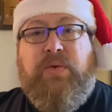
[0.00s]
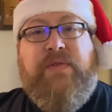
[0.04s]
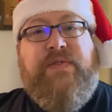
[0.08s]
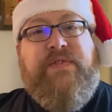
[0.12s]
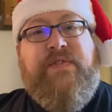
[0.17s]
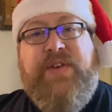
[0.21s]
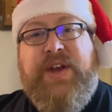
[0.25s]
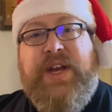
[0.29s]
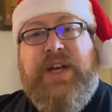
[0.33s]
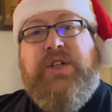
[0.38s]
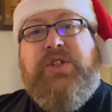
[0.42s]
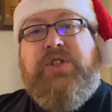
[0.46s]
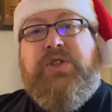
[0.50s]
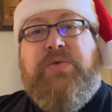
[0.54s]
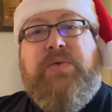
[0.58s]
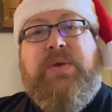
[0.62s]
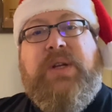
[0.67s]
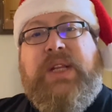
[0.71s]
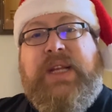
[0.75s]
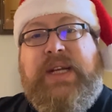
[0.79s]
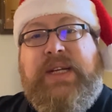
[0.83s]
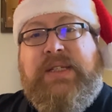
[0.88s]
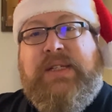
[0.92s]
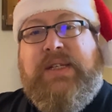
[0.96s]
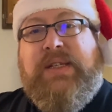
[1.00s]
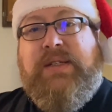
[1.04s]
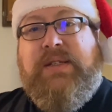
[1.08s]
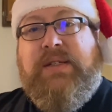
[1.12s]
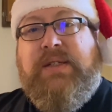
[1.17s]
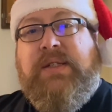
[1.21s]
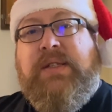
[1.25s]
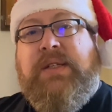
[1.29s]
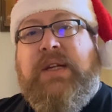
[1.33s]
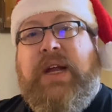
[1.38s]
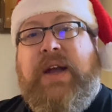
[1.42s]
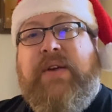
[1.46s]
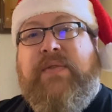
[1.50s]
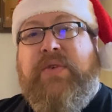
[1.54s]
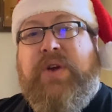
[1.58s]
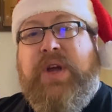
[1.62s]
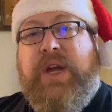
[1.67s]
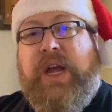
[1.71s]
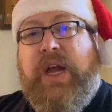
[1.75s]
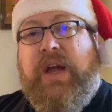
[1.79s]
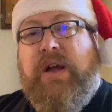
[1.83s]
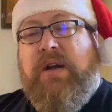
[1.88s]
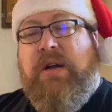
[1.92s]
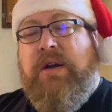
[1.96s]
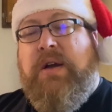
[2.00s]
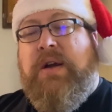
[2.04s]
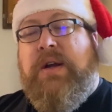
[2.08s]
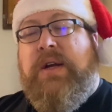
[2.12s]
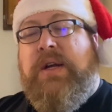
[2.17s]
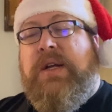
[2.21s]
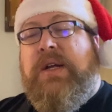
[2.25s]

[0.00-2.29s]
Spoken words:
finished releases every year.